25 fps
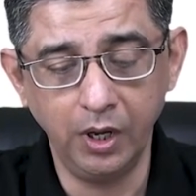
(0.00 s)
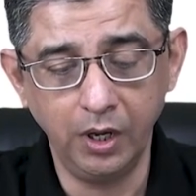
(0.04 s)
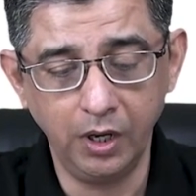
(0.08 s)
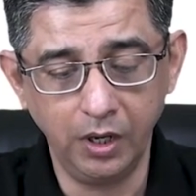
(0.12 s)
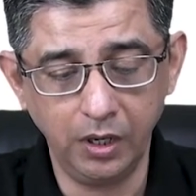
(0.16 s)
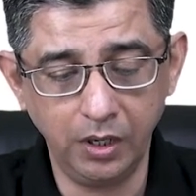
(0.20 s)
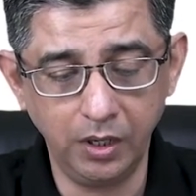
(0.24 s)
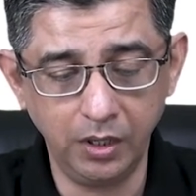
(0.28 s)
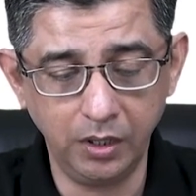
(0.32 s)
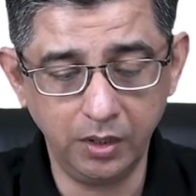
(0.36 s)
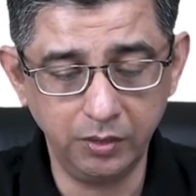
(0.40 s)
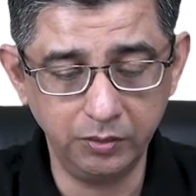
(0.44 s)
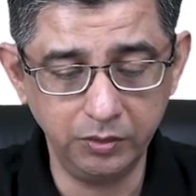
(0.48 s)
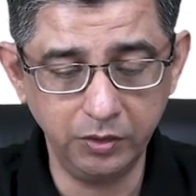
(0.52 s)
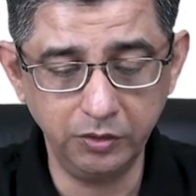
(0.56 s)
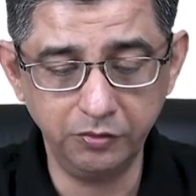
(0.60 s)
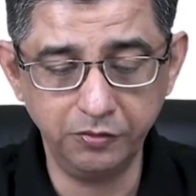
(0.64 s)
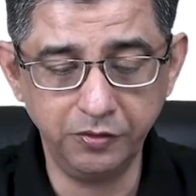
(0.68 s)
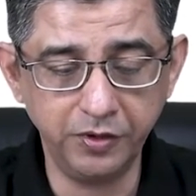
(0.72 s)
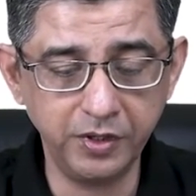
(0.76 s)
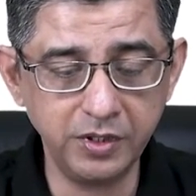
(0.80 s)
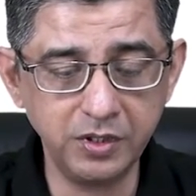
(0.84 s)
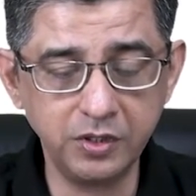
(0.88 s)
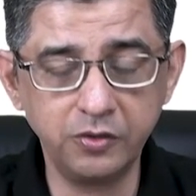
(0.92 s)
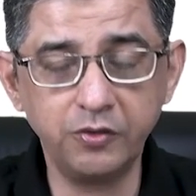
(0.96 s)
the
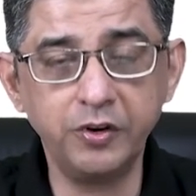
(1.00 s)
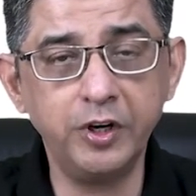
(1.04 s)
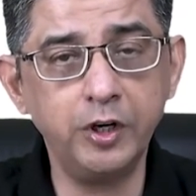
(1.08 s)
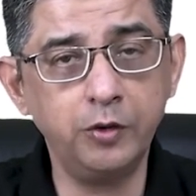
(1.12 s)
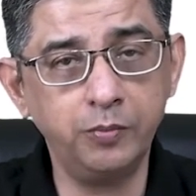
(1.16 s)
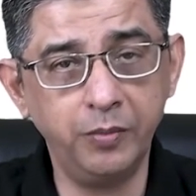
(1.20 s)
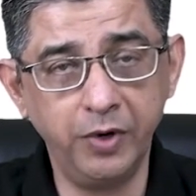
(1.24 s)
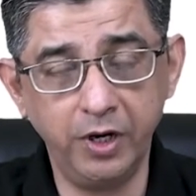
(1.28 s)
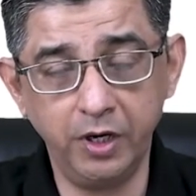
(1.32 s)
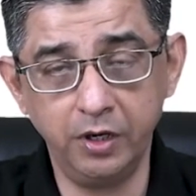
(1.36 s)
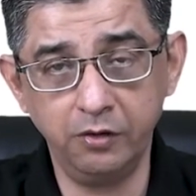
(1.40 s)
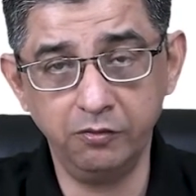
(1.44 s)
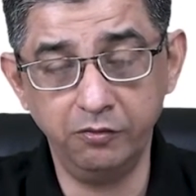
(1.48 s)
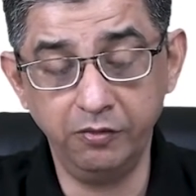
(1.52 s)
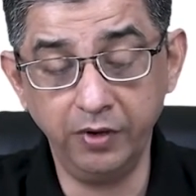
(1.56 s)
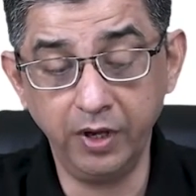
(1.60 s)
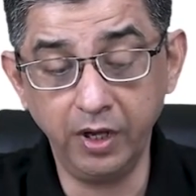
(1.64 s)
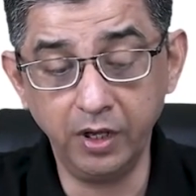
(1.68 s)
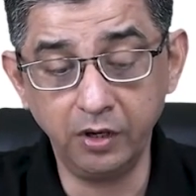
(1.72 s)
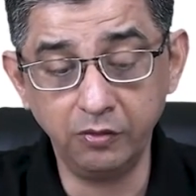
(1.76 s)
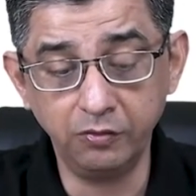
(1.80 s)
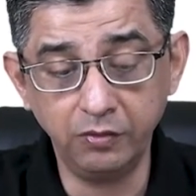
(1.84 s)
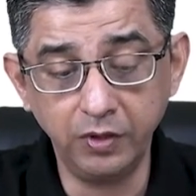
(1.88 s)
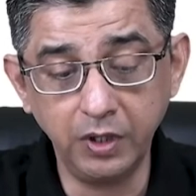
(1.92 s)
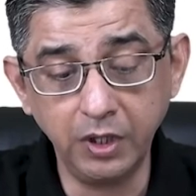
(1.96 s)
first treatment
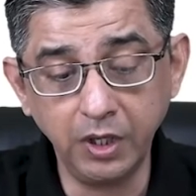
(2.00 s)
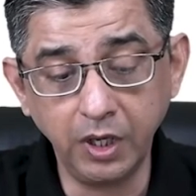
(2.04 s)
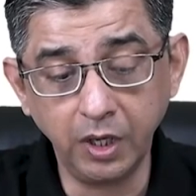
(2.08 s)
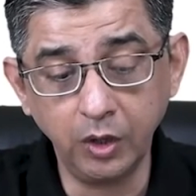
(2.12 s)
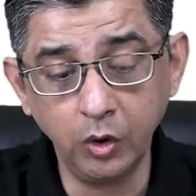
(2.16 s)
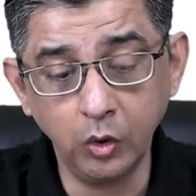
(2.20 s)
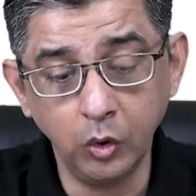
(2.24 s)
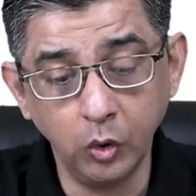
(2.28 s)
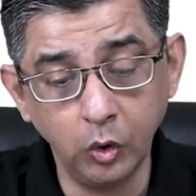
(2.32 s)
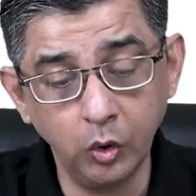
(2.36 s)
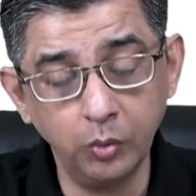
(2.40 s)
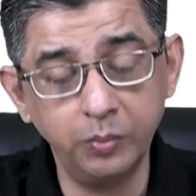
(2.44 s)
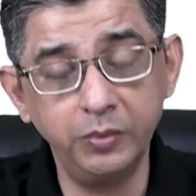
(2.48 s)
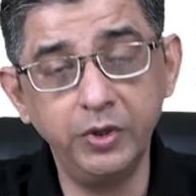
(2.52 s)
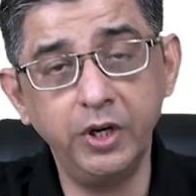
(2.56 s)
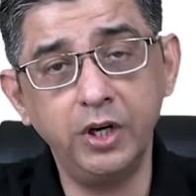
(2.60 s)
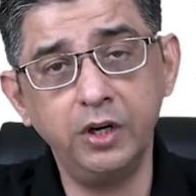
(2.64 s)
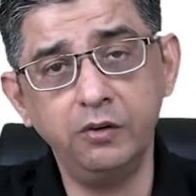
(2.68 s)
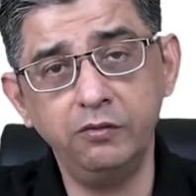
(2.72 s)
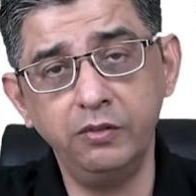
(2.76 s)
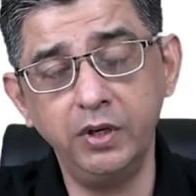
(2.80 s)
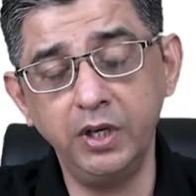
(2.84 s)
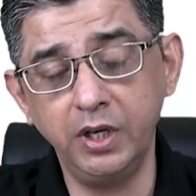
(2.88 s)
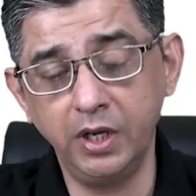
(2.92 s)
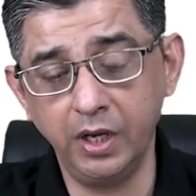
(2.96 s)
where we can hope that
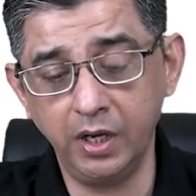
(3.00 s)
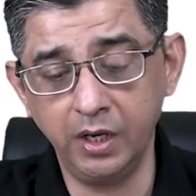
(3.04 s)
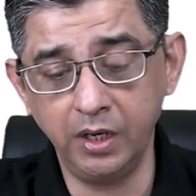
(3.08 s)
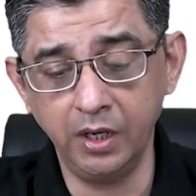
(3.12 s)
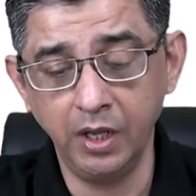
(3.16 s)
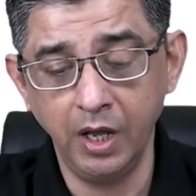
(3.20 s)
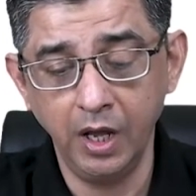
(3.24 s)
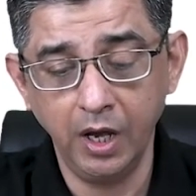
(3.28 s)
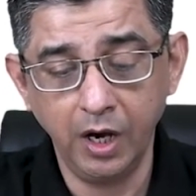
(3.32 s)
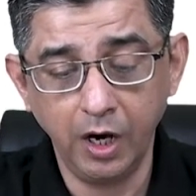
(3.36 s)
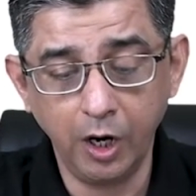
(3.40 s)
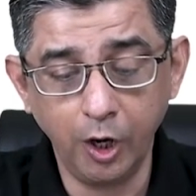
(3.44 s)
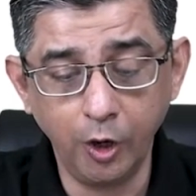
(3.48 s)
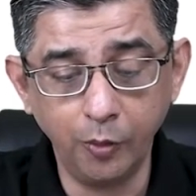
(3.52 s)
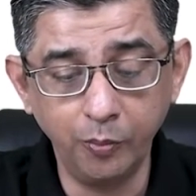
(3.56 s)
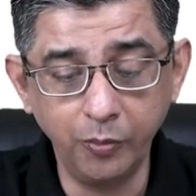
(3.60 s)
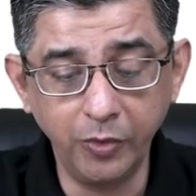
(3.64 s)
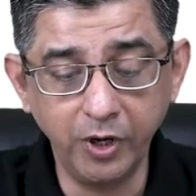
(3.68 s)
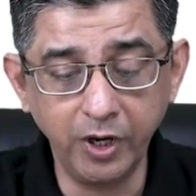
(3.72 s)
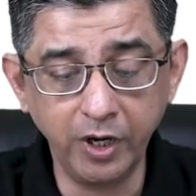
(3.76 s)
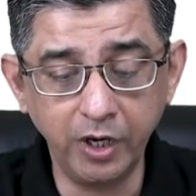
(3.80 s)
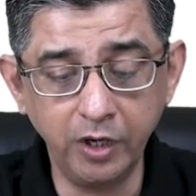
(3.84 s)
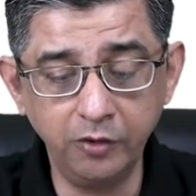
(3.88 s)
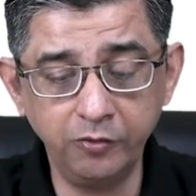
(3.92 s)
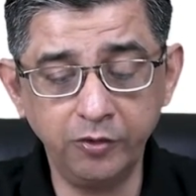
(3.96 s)
we can
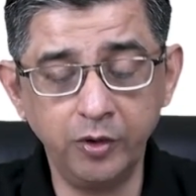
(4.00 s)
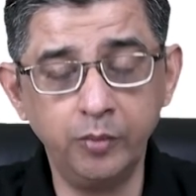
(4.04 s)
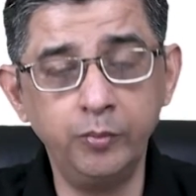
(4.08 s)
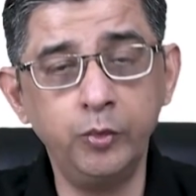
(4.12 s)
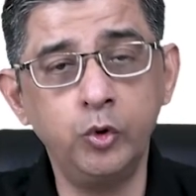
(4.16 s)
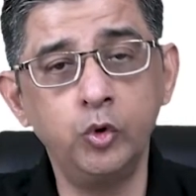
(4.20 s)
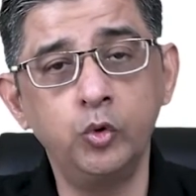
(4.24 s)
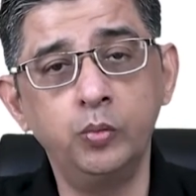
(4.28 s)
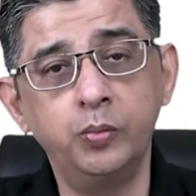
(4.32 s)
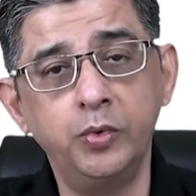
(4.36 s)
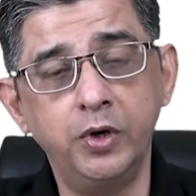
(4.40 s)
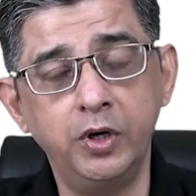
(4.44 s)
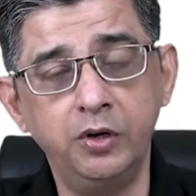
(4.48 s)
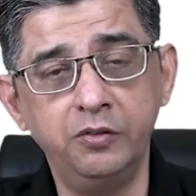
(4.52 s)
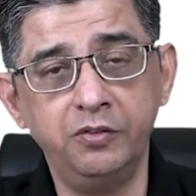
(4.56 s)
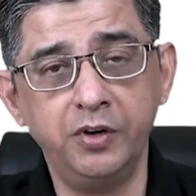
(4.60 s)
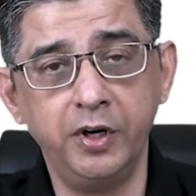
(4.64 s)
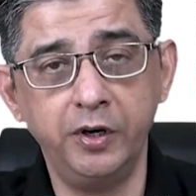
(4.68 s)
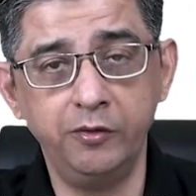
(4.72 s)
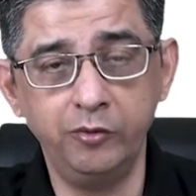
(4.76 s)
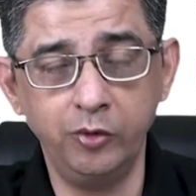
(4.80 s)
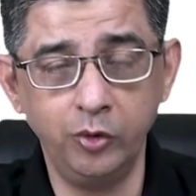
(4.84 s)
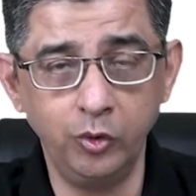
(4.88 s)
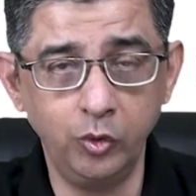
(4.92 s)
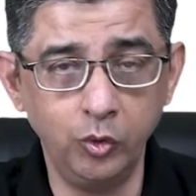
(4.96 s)
upgrade from
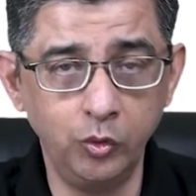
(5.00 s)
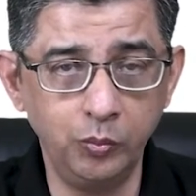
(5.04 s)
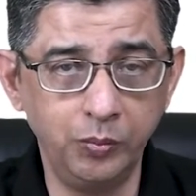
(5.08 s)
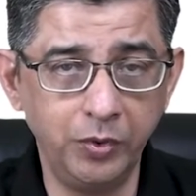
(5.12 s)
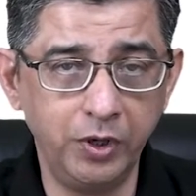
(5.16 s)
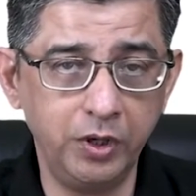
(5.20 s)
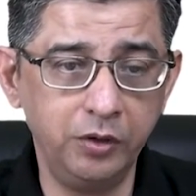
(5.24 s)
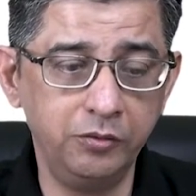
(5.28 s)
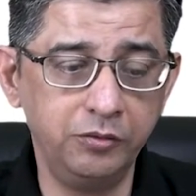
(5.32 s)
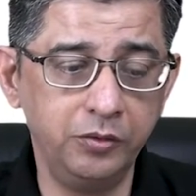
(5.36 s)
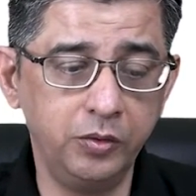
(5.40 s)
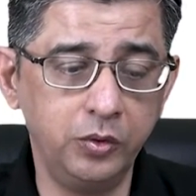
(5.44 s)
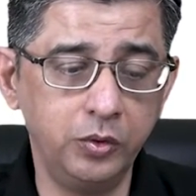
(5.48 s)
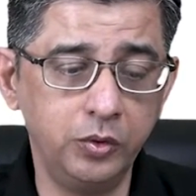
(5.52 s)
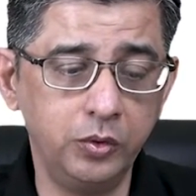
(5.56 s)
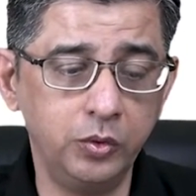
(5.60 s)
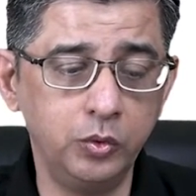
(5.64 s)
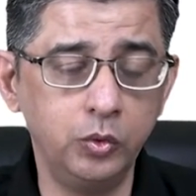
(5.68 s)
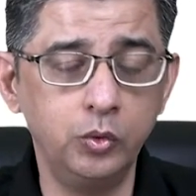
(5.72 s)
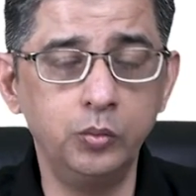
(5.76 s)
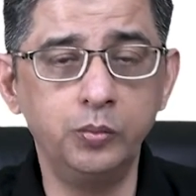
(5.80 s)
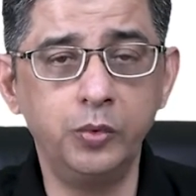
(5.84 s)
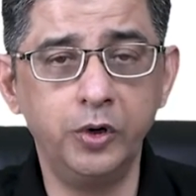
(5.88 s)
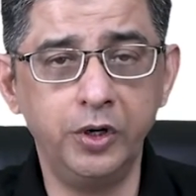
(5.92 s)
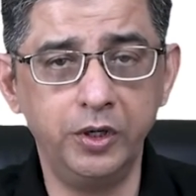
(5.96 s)
2.5 to 2.4 to
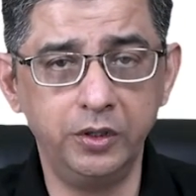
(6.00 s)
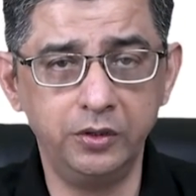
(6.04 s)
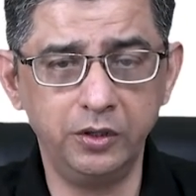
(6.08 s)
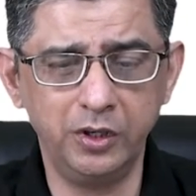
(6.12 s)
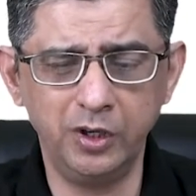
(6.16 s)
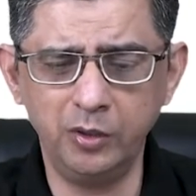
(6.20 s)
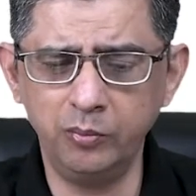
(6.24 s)
2.3.